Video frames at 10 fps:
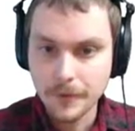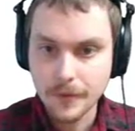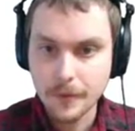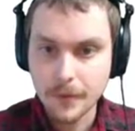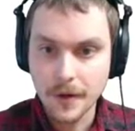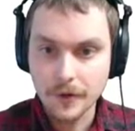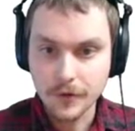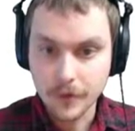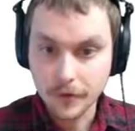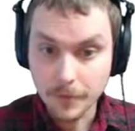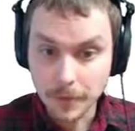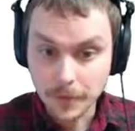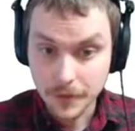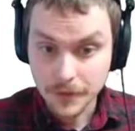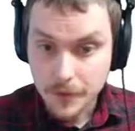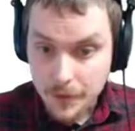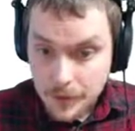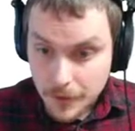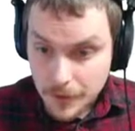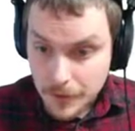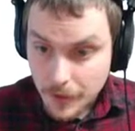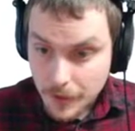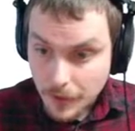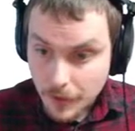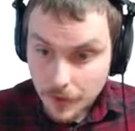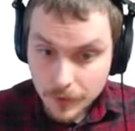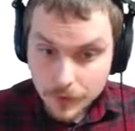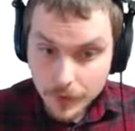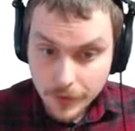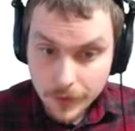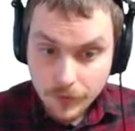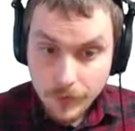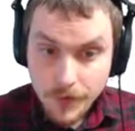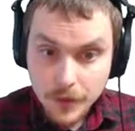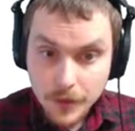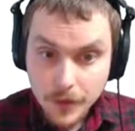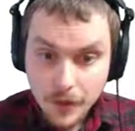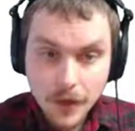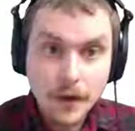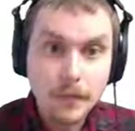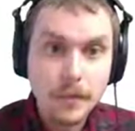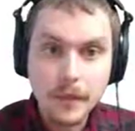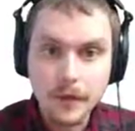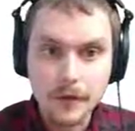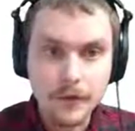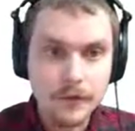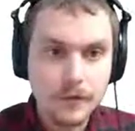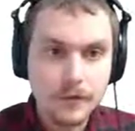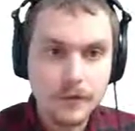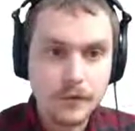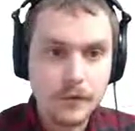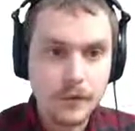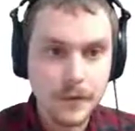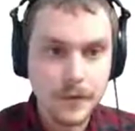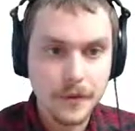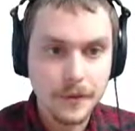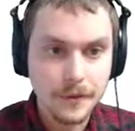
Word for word: that might actually need to be encoded slightly differently. Um, here, let's let me